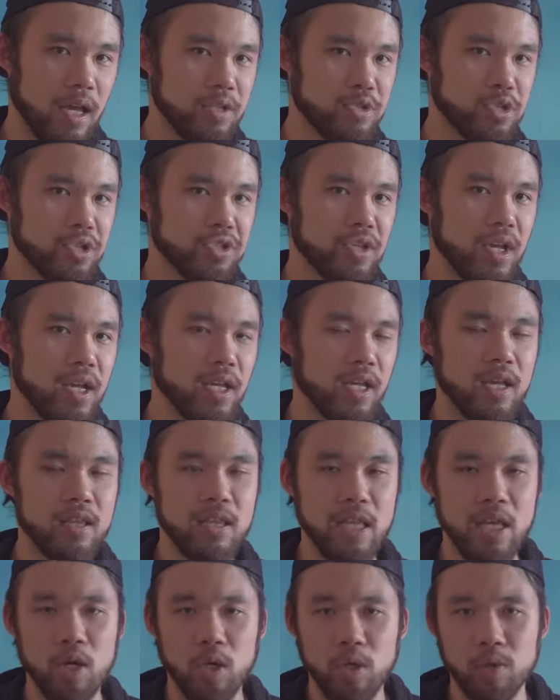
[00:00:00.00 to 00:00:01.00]
And just like
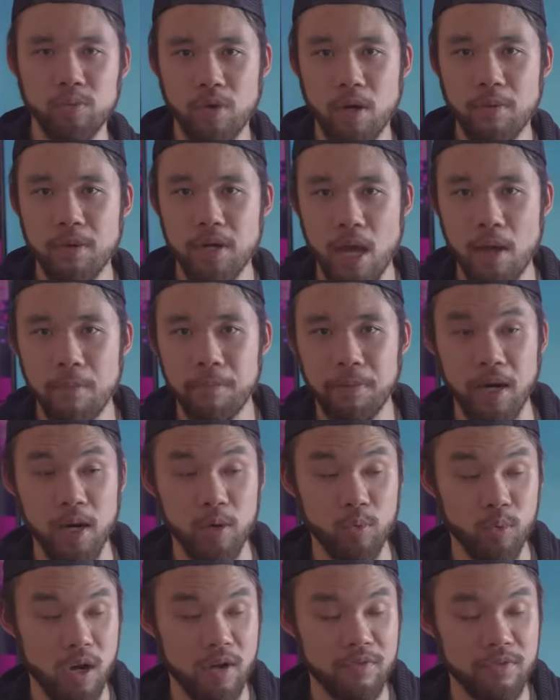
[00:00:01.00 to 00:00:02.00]
in the old Roman
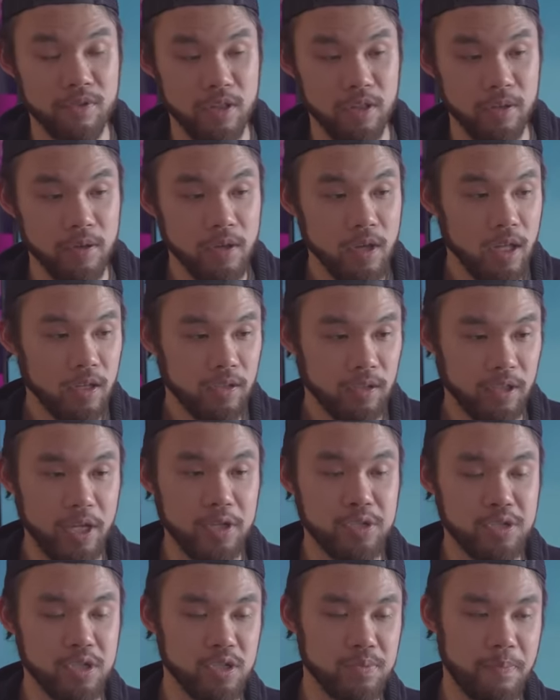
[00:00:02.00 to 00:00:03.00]
Empire, wherever the
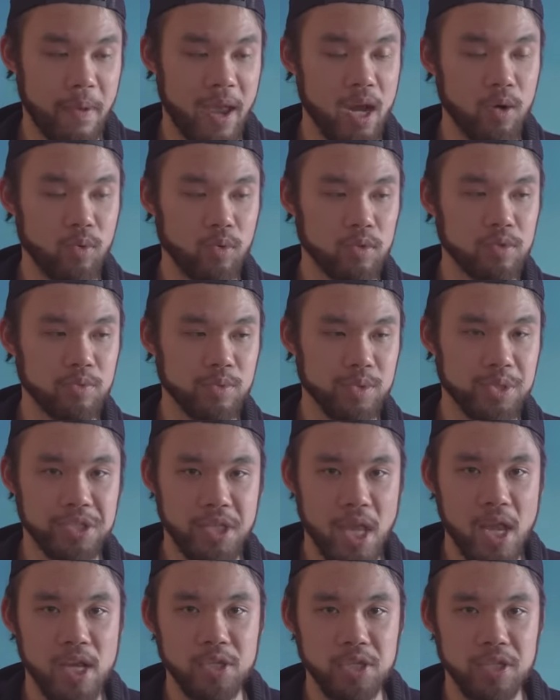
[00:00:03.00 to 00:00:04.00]
legion's payroll was
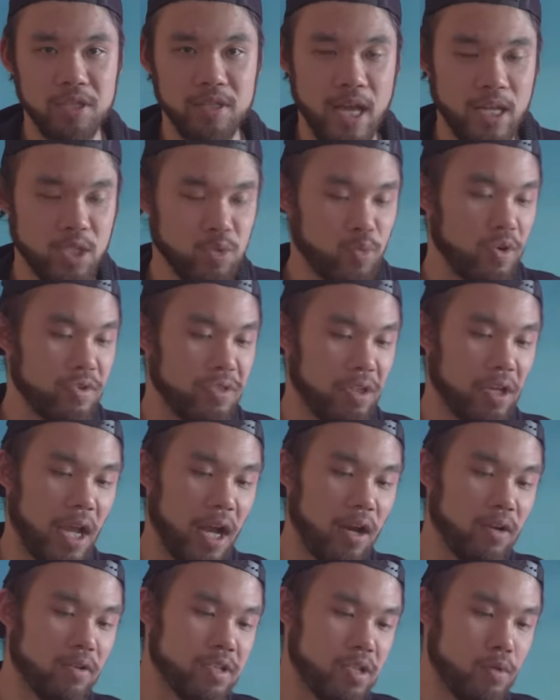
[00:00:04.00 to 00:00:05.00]
stationed, that's where the
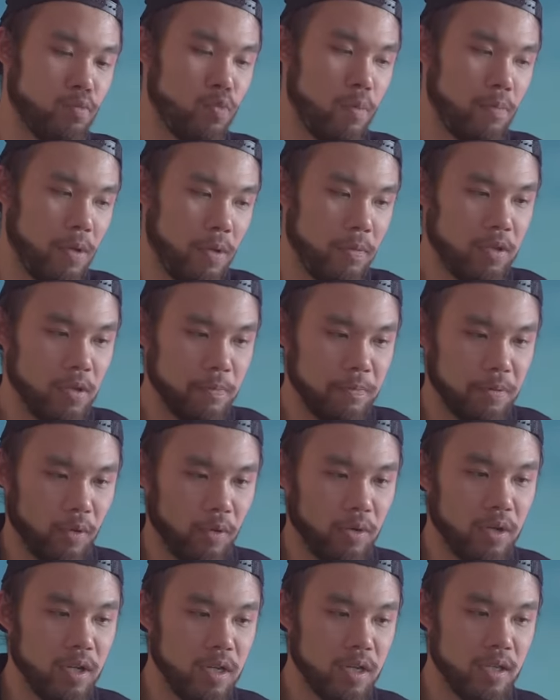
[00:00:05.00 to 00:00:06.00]
garrison would be
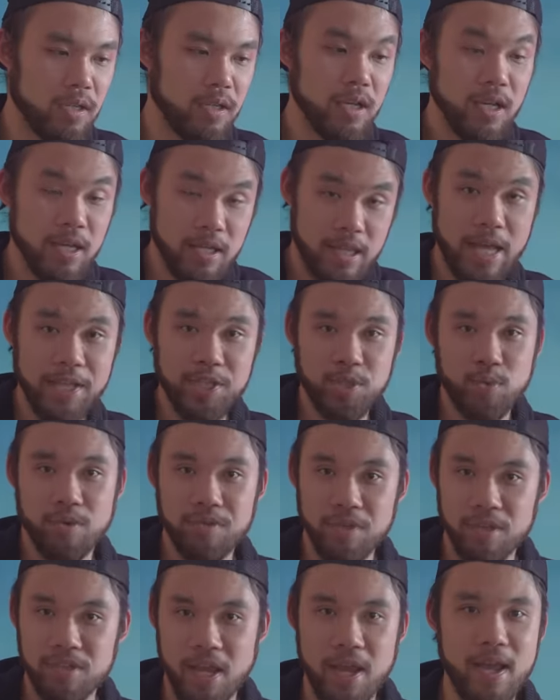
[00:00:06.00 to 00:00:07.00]
deployed, and that's
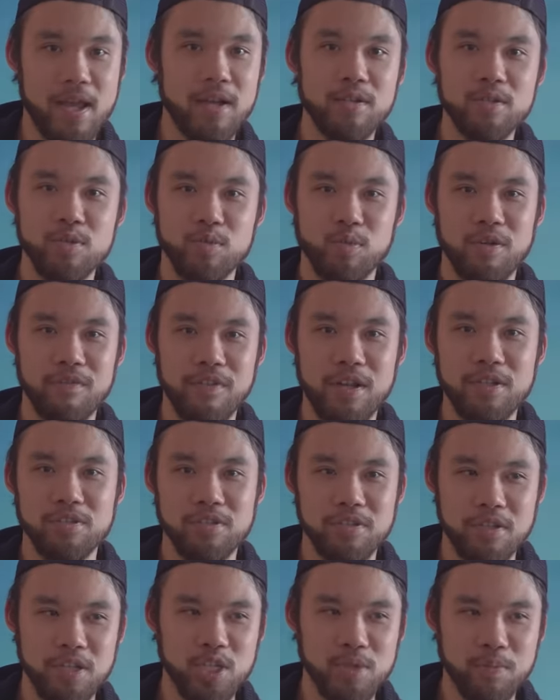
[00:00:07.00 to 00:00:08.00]
where the towns would
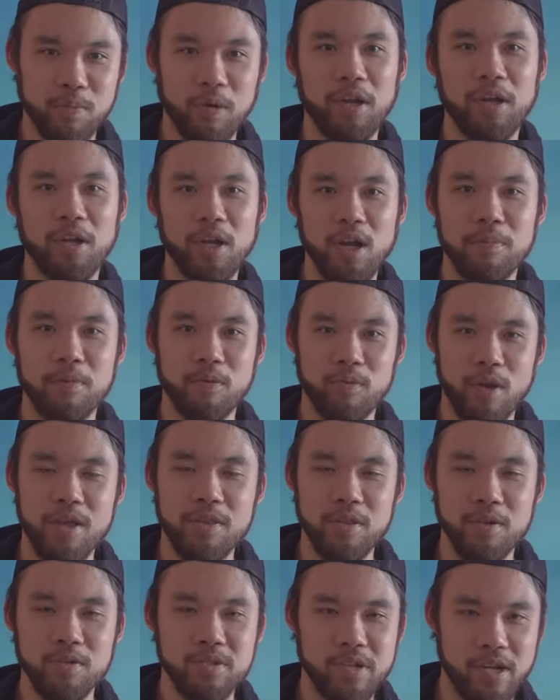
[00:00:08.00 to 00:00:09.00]
eventually spring up
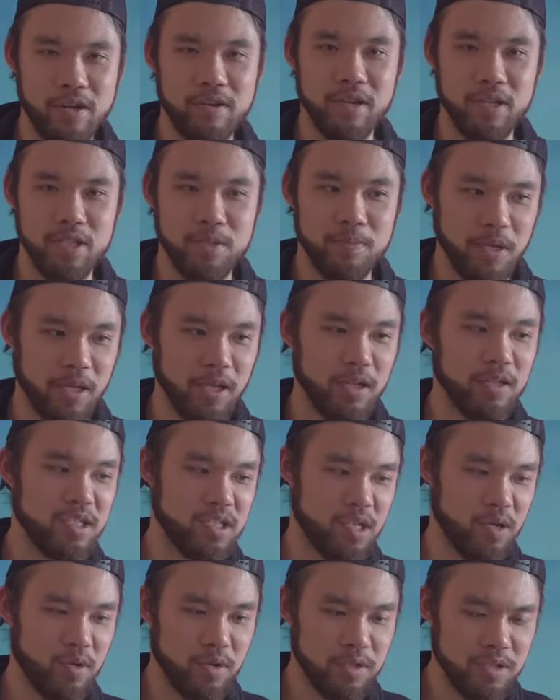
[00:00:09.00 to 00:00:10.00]
around those areas
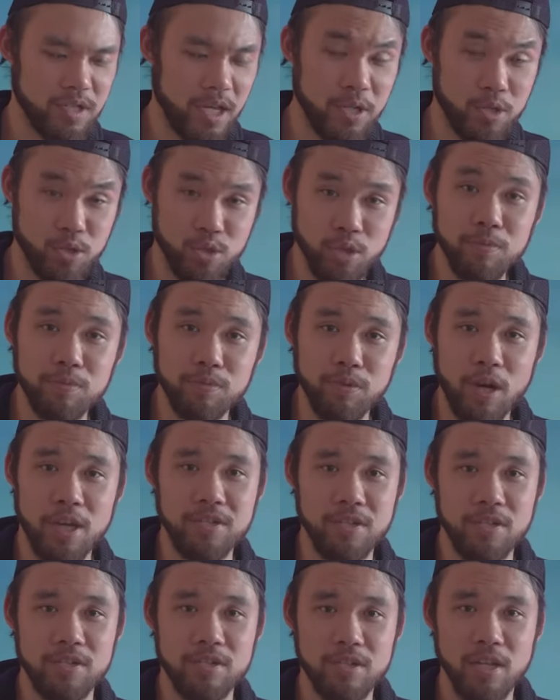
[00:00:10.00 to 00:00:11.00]
because there was a troop
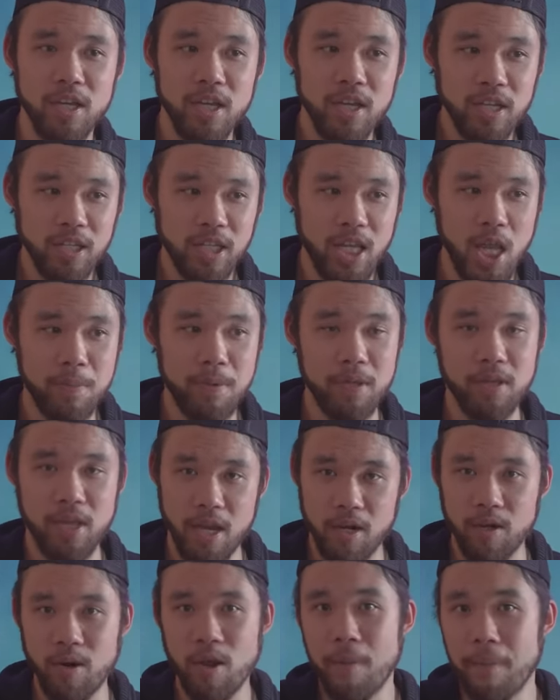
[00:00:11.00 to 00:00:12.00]
presence keeping the
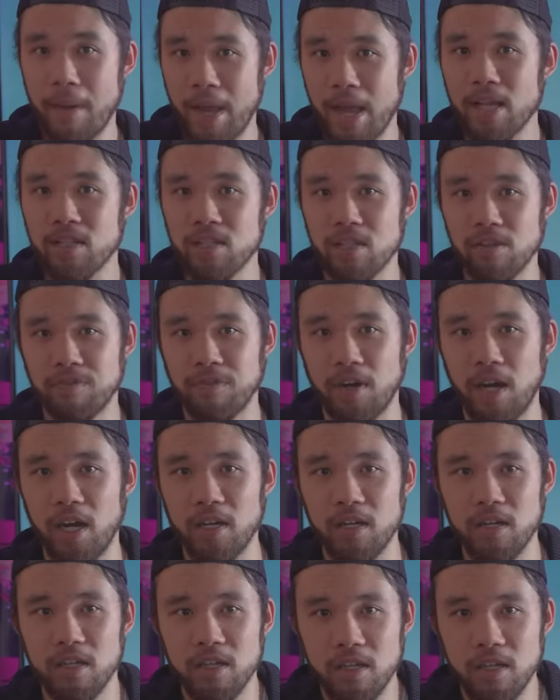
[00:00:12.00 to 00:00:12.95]
area pacified.